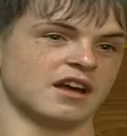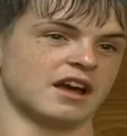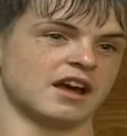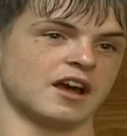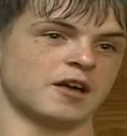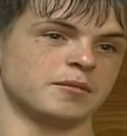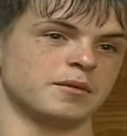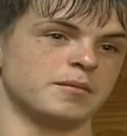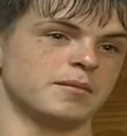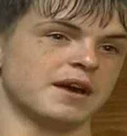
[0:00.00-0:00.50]

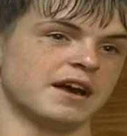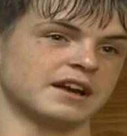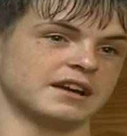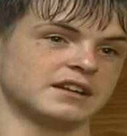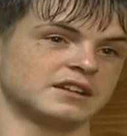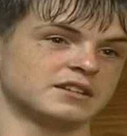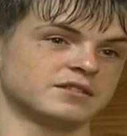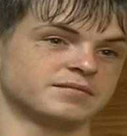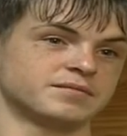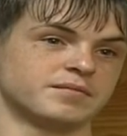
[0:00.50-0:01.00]
I'll be back
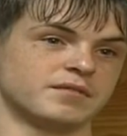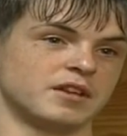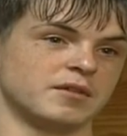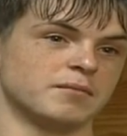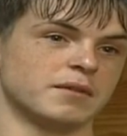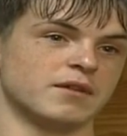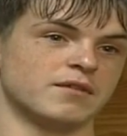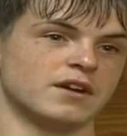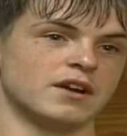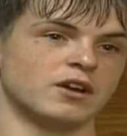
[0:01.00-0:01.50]
in
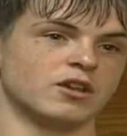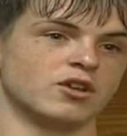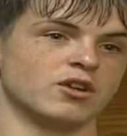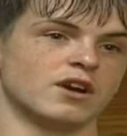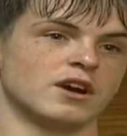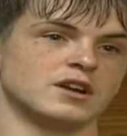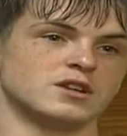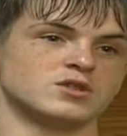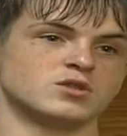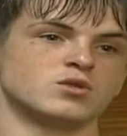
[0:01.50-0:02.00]
my regular
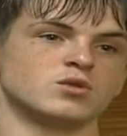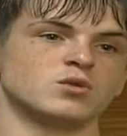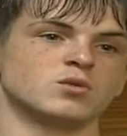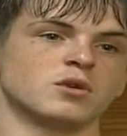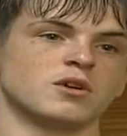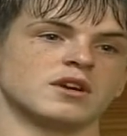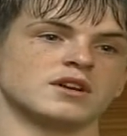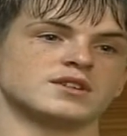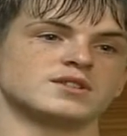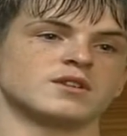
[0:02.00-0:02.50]
high school
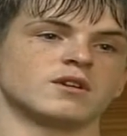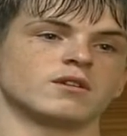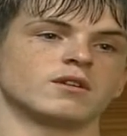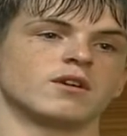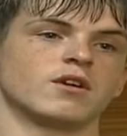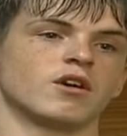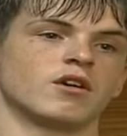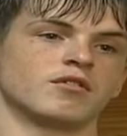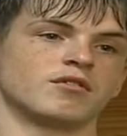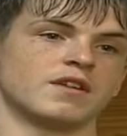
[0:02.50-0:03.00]
where I
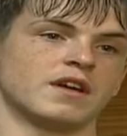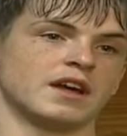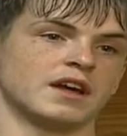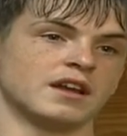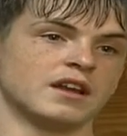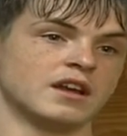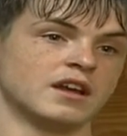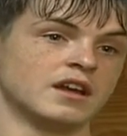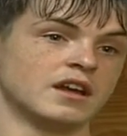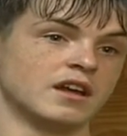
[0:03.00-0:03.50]
started off
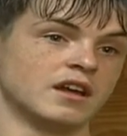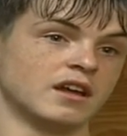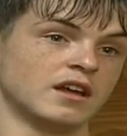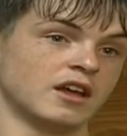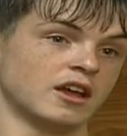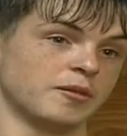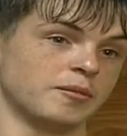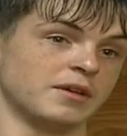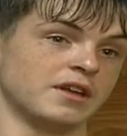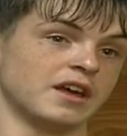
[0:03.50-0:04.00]
at,
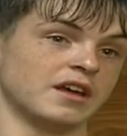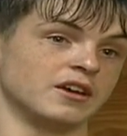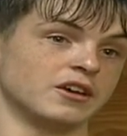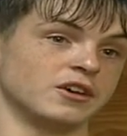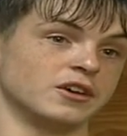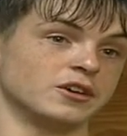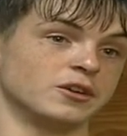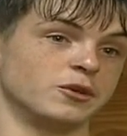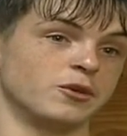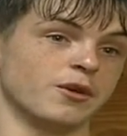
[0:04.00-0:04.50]
be getting
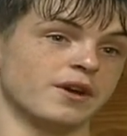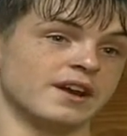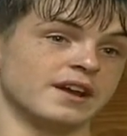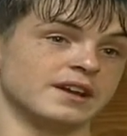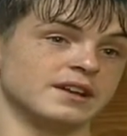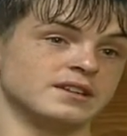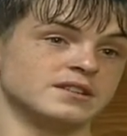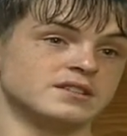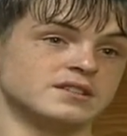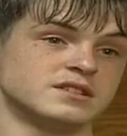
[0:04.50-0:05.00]
good
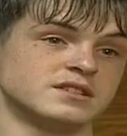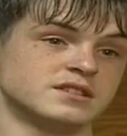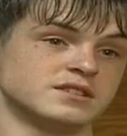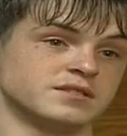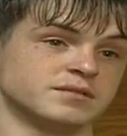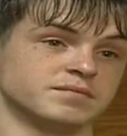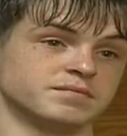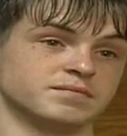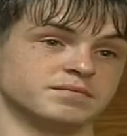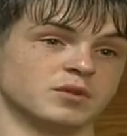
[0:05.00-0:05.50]
grades,
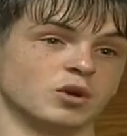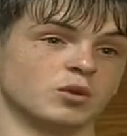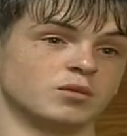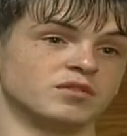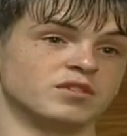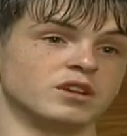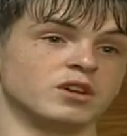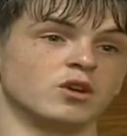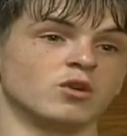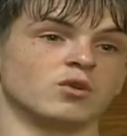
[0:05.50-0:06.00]
and
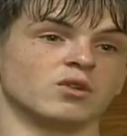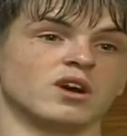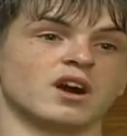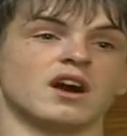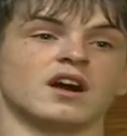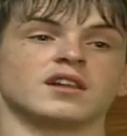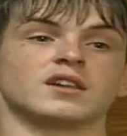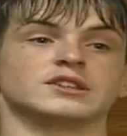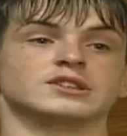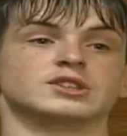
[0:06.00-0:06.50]
hopefully go to
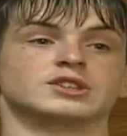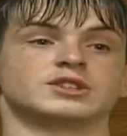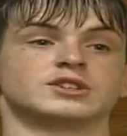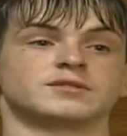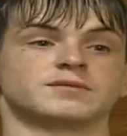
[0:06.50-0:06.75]
college.